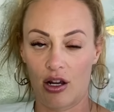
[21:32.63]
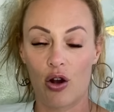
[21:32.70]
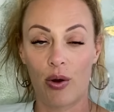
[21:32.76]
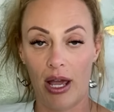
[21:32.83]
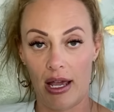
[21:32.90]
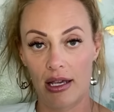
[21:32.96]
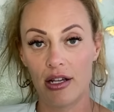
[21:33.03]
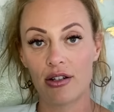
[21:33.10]

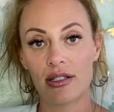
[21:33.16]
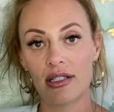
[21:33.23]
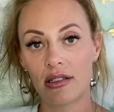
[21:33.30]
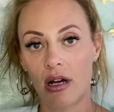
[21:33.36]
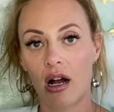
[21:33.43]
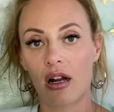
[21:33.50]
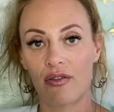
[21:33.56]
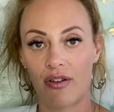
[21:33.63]
Okay, here's the
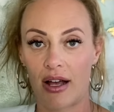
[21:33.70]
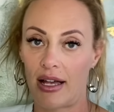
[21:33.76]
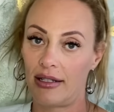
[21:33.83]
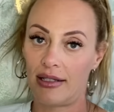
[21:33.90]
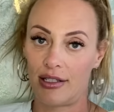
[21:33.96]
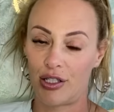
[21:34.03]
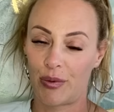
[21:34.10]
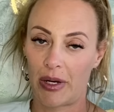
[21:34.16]
Tawkify
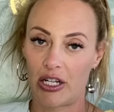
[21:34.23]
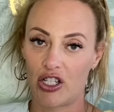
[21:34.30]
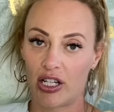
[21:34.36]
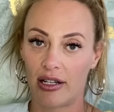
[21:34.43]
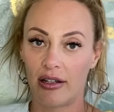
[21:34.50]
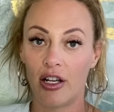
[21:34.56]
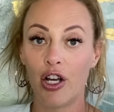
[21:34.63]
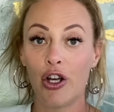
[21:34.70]
situation.